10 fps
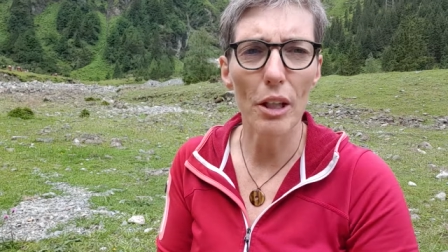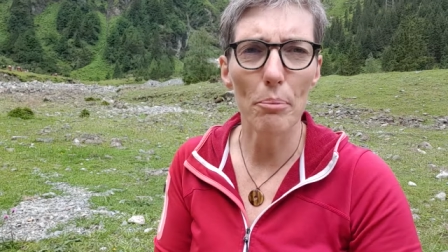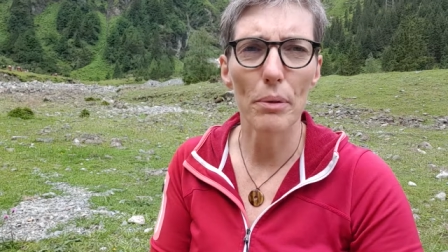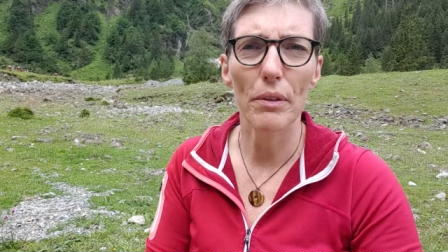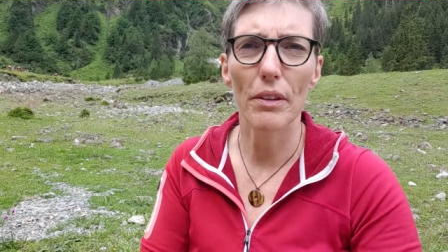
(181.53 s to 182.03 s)
up
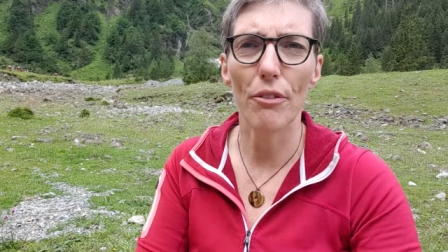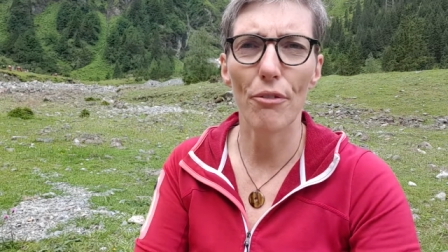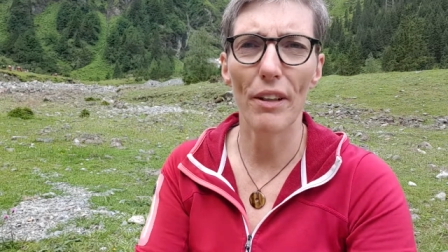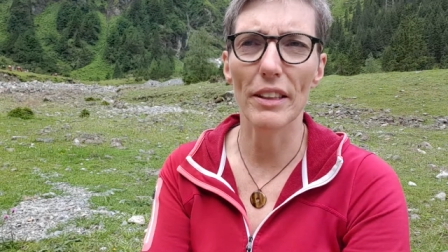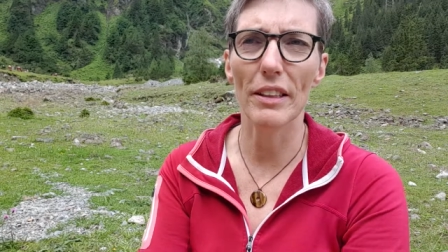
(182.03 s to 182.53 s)
the
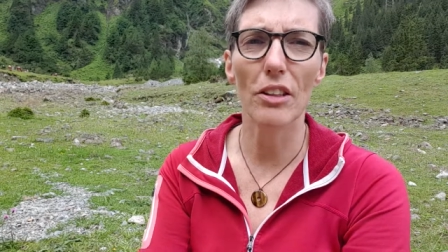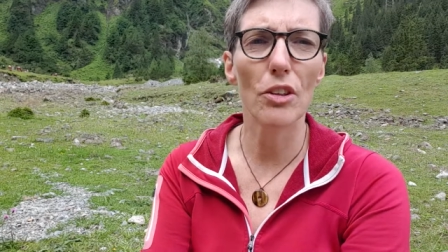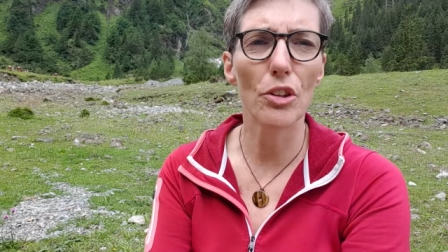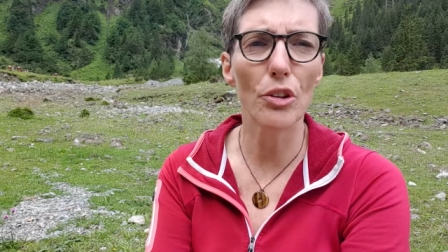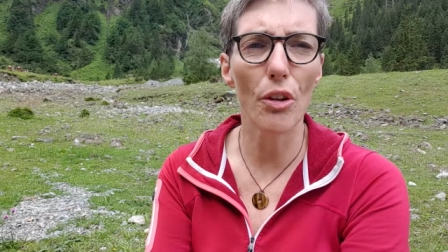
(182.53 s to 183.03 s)
fence
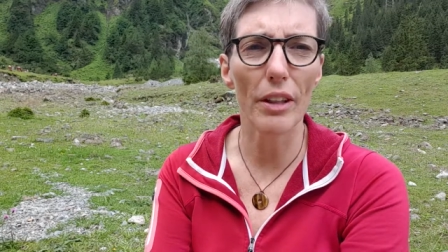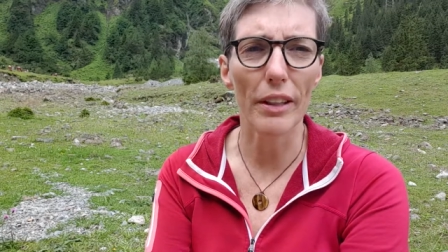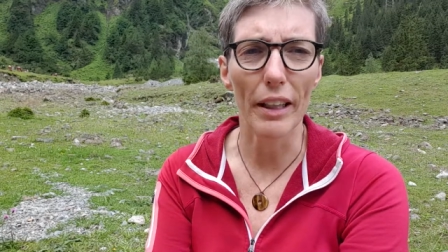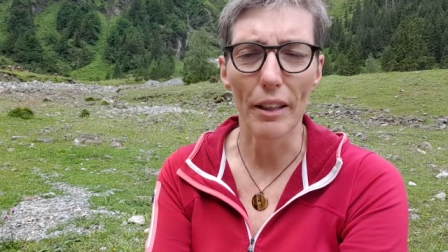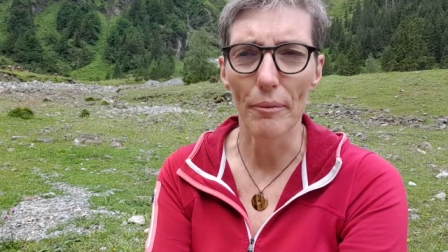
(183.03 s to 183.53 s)

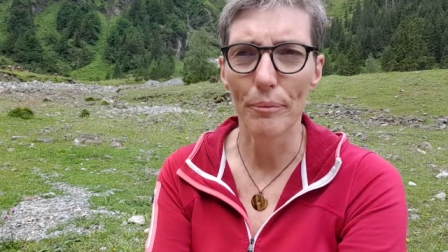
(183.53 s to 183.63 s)
solidly.